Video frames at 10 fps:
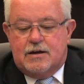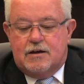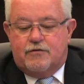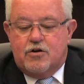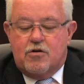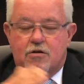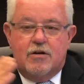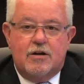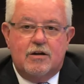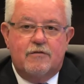If
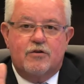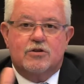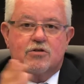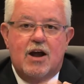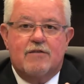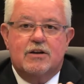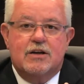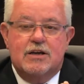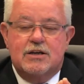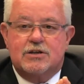you're
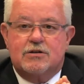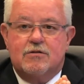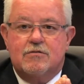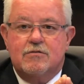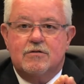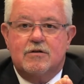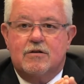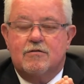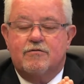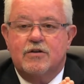traveling east on
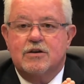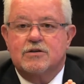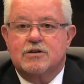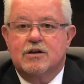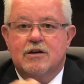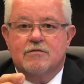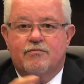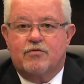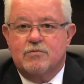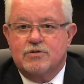
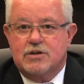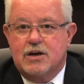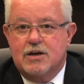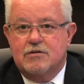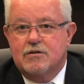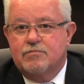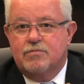Fieldstown from, say, the